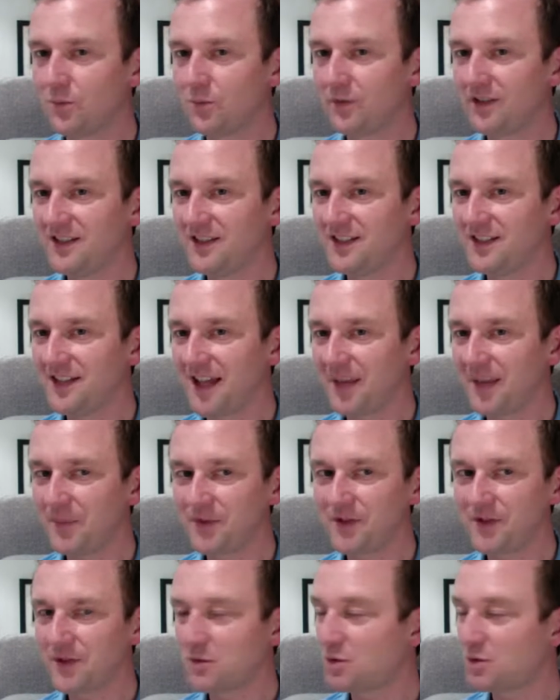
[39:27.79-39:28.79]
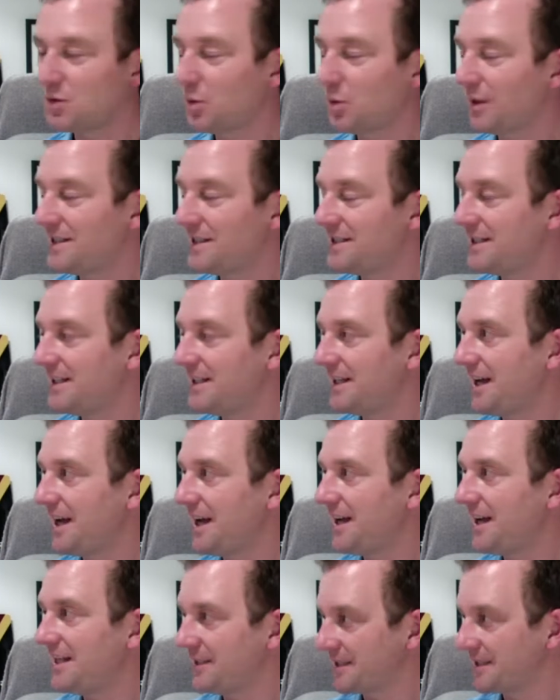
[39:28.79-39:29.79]
this is episode
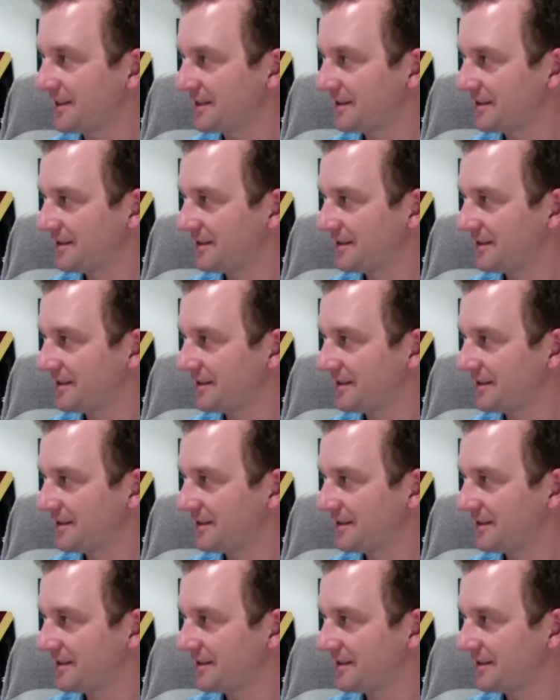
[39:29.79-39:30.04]
28.